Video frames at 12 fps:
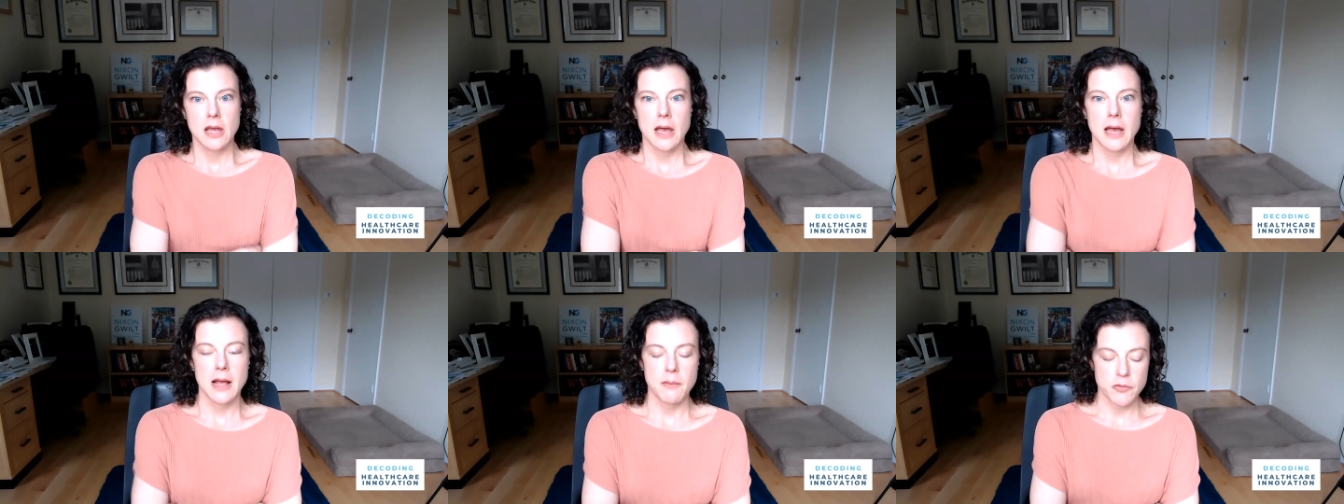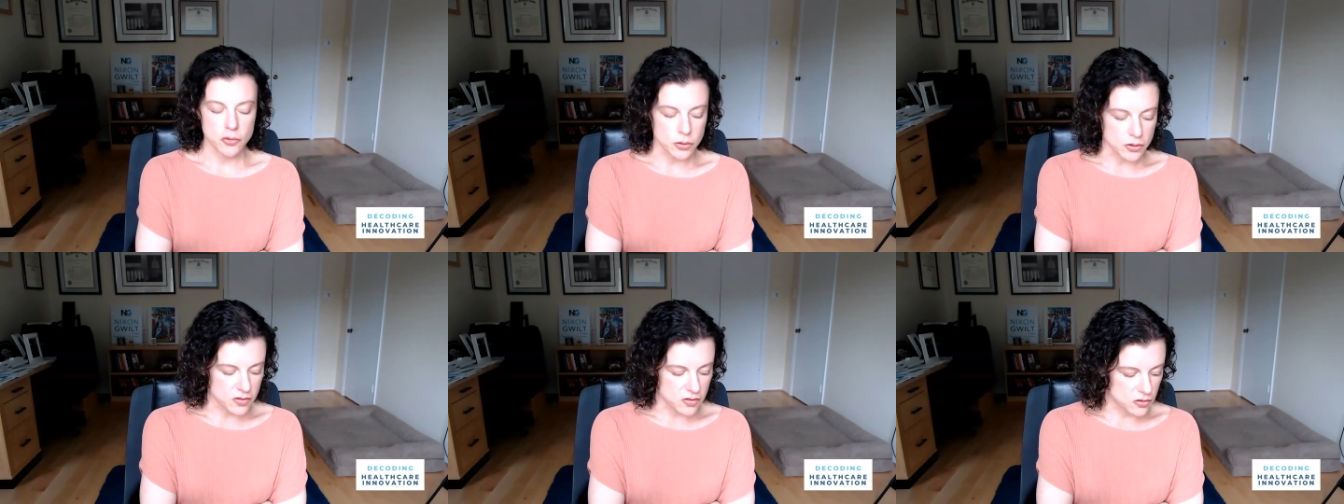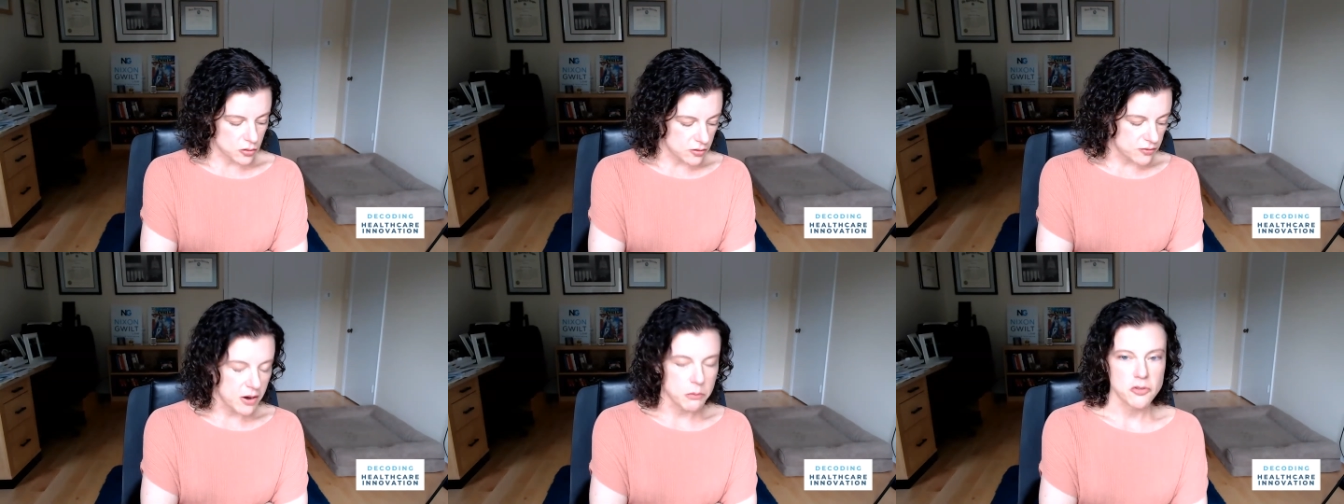um, towards towards
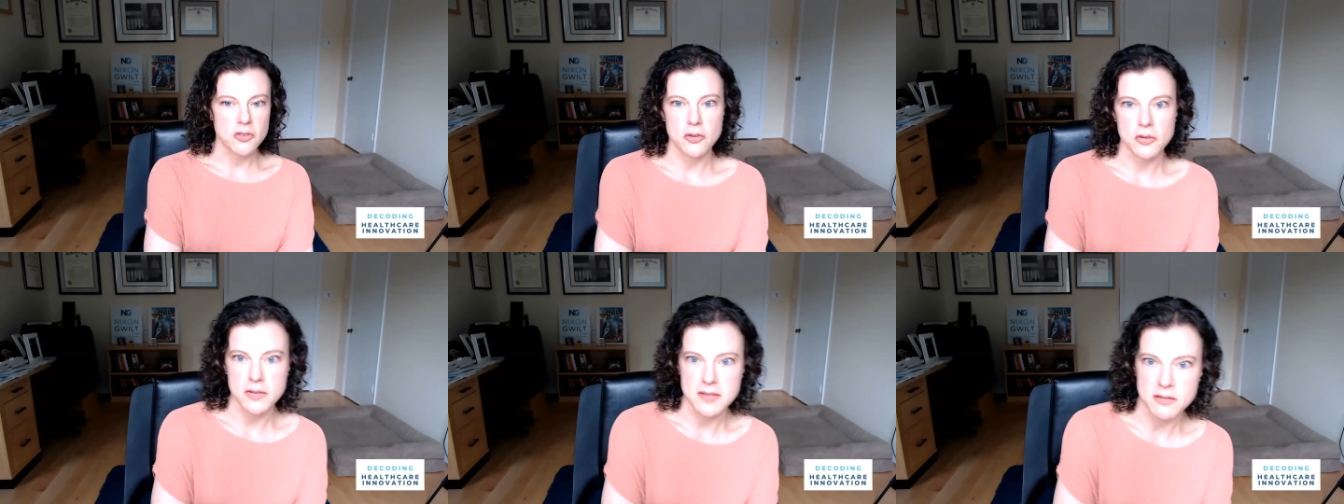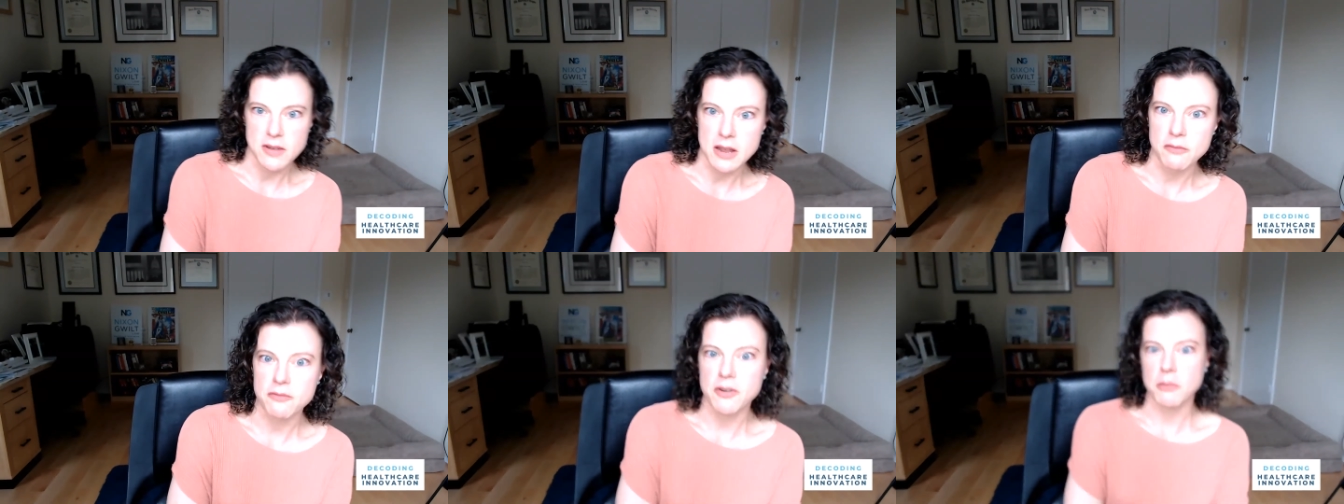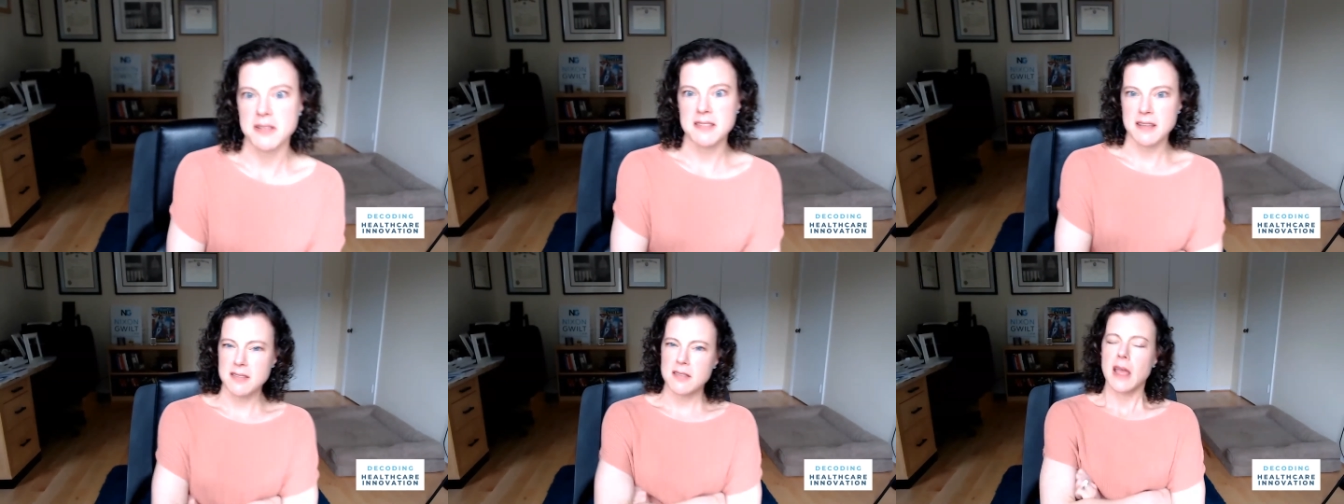pharmaceuticals and, and
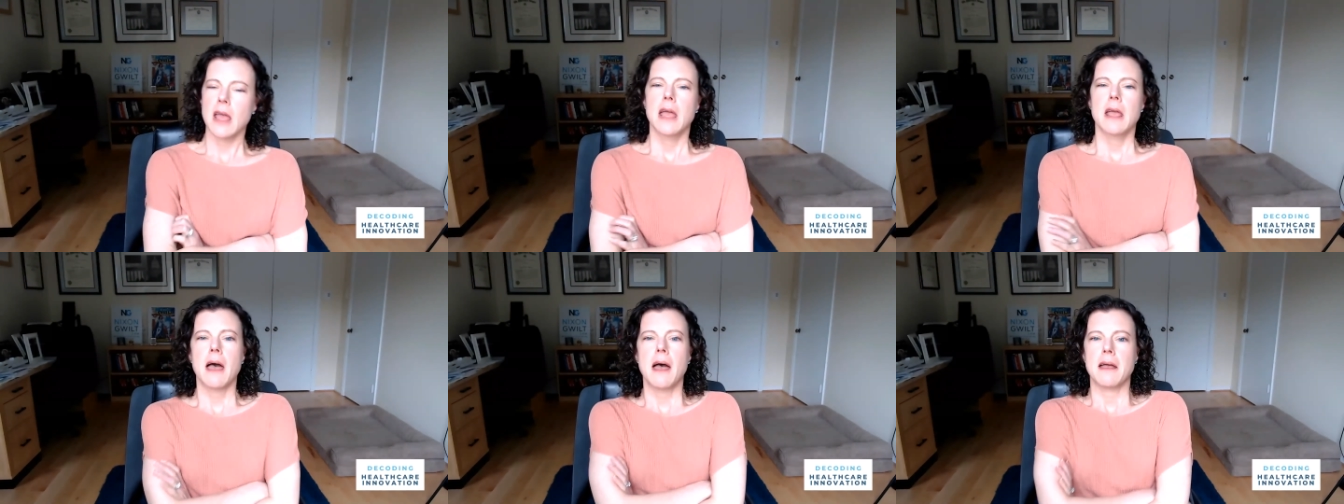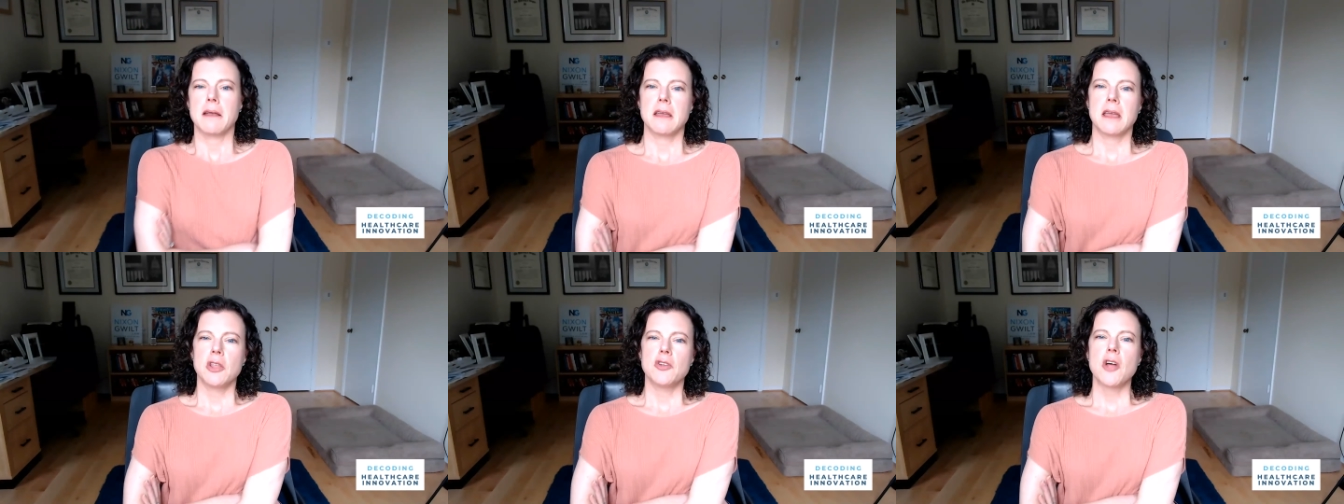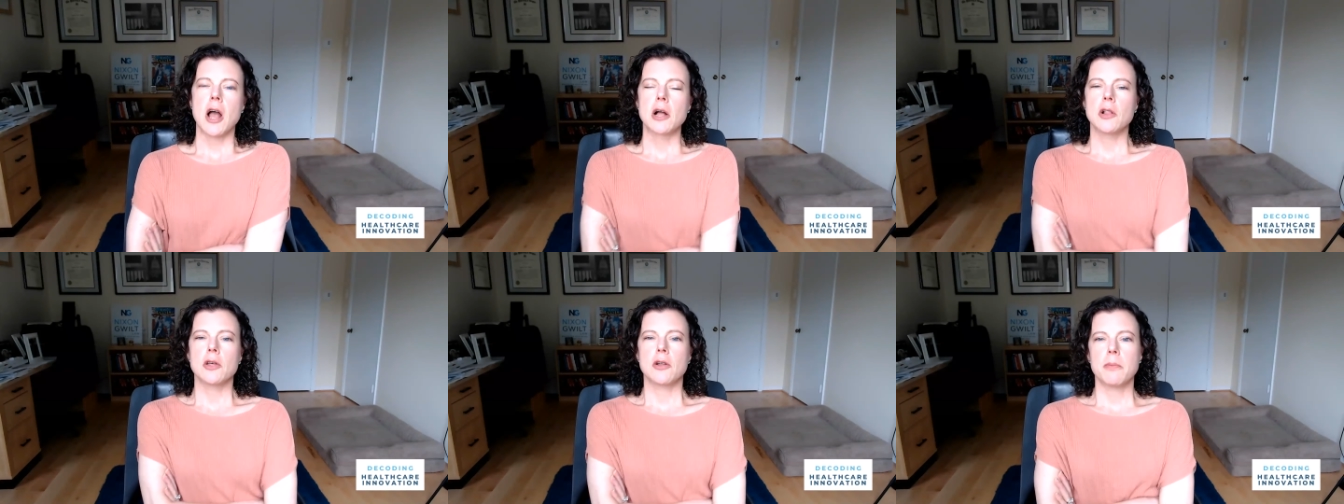pharmacists. Uh, can you talk a
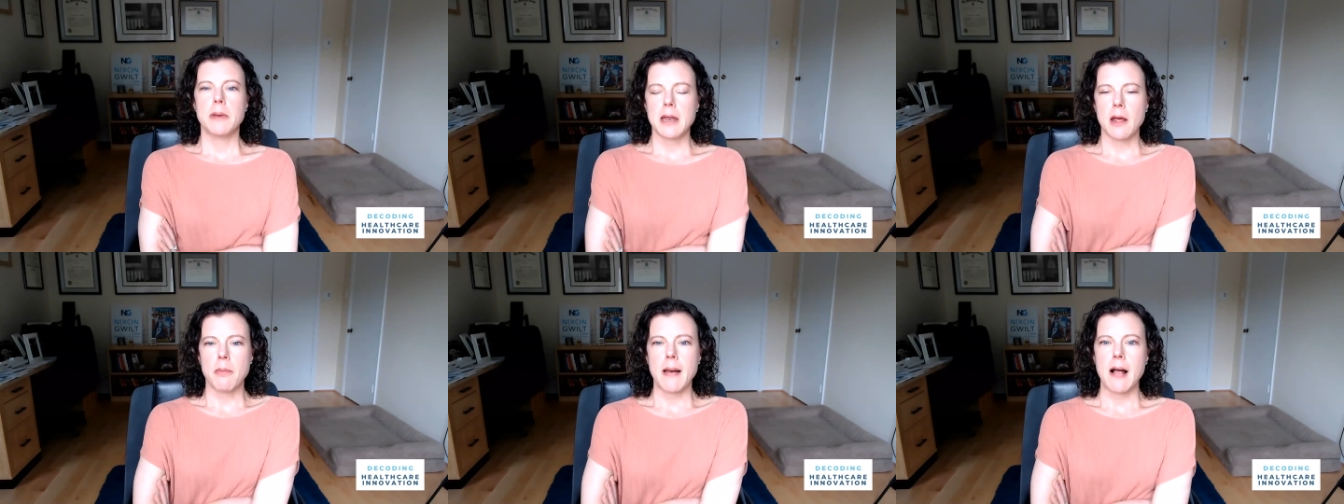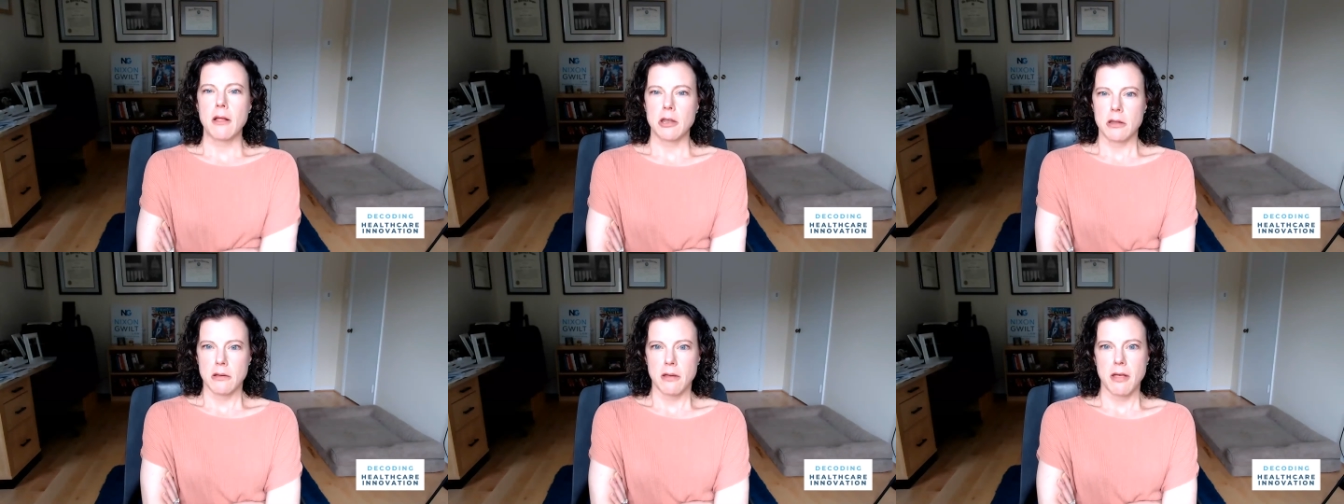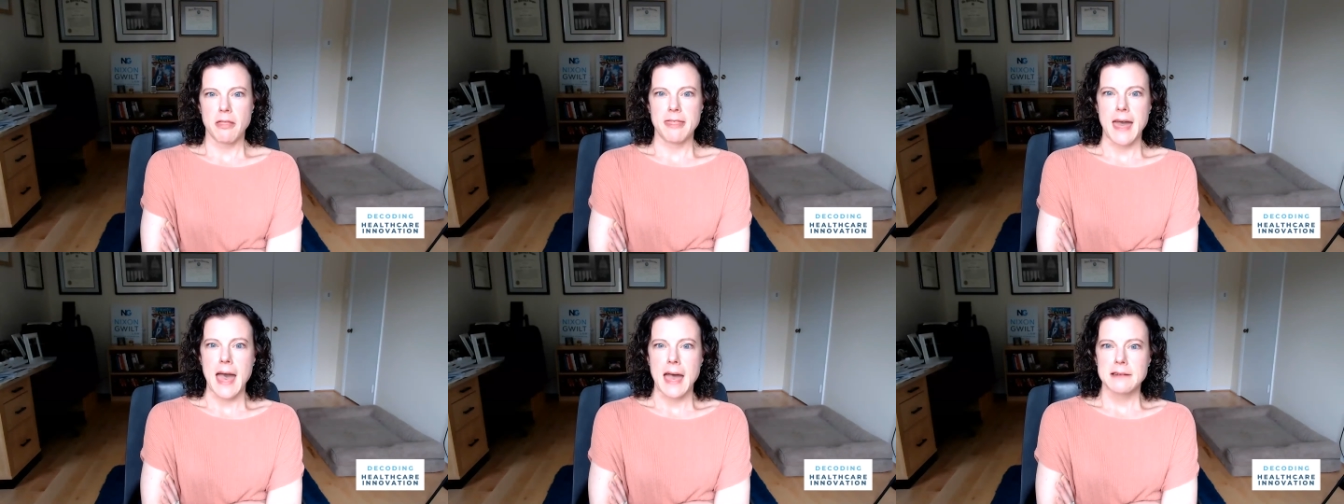little bit about
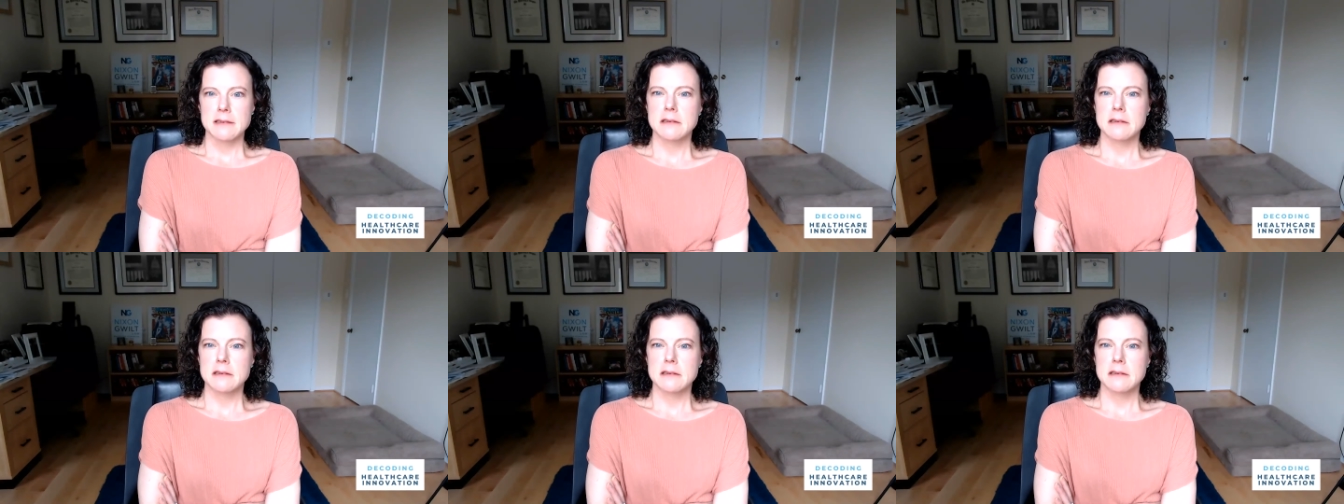that?